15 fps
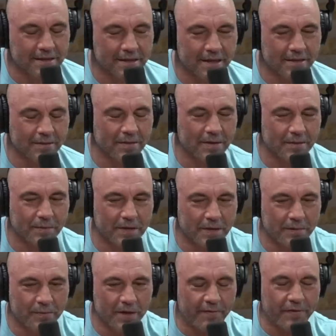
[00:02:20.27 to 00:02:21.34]
uh, like when
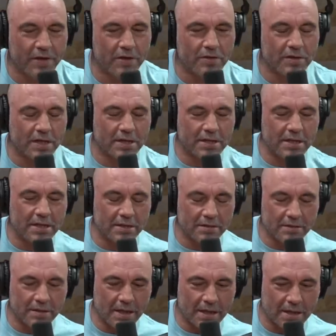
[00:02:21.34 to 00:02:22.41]
you, whenever you go like
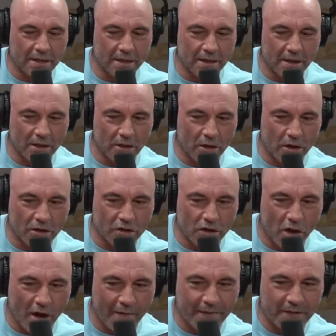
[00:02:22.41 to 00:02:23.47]
near like a, a large
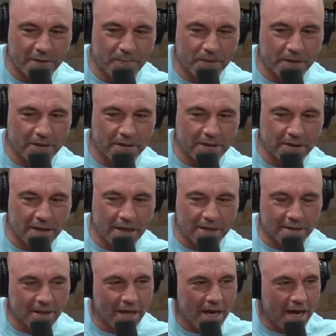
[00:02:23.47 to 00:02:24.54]
office building that
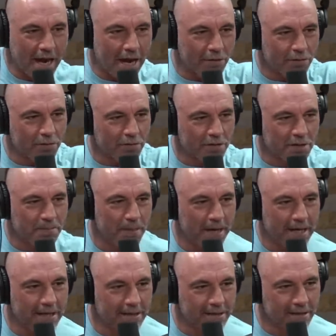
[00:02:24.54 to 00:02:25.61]
has a lot of outdoor
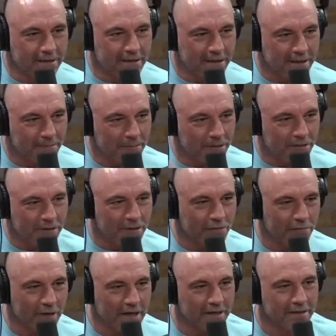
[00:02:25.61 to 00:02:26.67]
space and you see them using
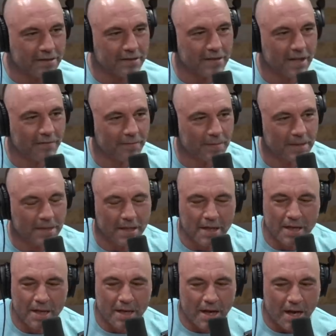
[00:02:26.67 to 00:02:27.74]
the rails and stuff, I'm like,
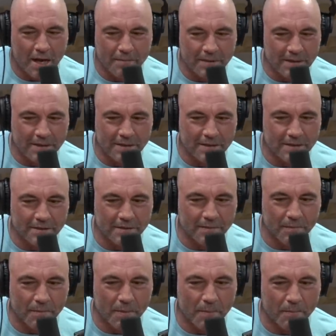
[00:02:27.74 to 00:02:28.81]
how many
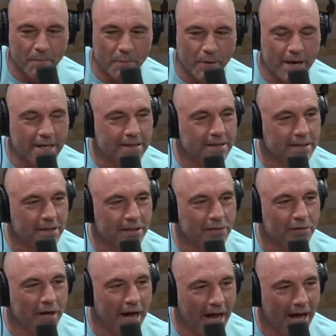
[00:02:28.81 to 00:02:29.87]
breaks can
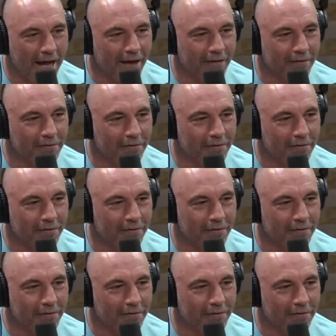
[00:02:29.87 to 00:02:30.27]
you have